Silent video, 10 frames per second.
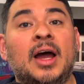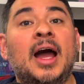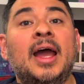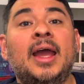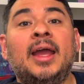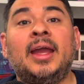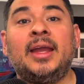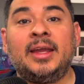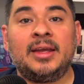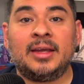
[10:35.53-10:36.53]

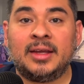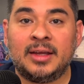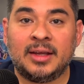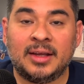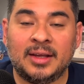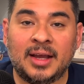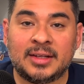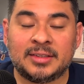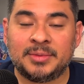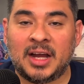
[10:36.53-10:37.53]
I got
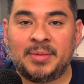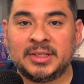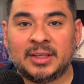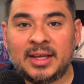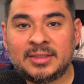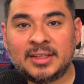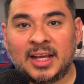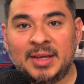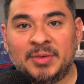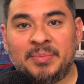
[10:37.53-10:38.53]
some comments last
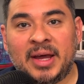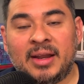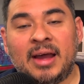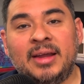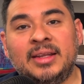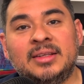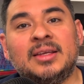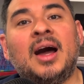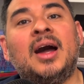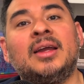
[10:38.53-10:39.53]
time about how I didn't
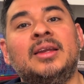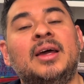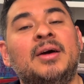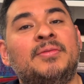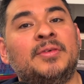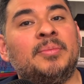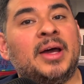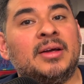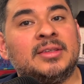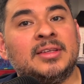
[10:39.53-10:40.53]
talk enough
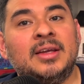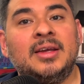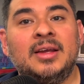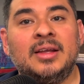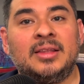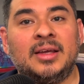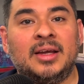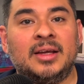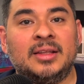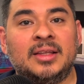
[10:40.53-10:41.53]
about
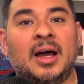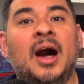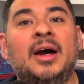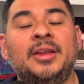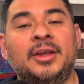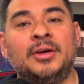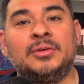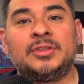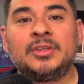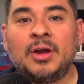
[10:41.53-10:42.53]
the audio.
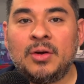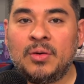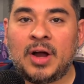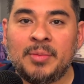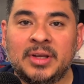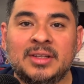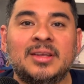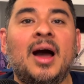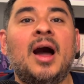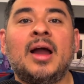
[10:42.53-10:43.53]
So I'm going to
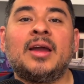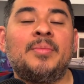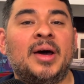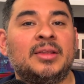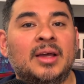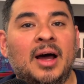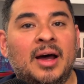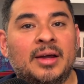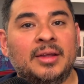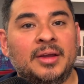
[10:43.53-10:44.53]
talk about the
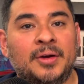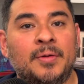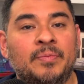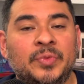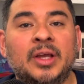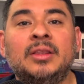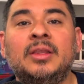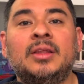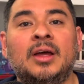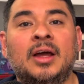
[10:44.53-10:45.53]
audio
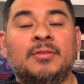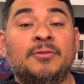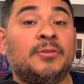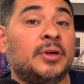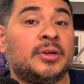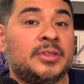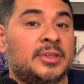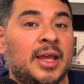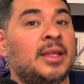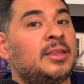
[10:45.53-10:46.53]

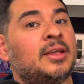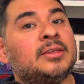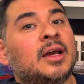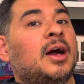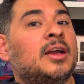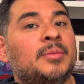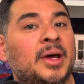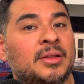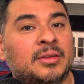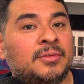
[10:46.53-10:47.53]
first, and then talk
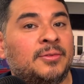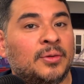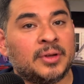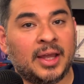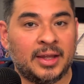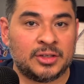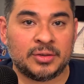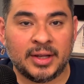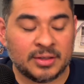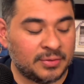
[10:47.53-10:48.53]
about the 4K
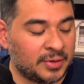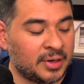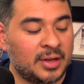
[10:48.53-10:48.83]
transfer.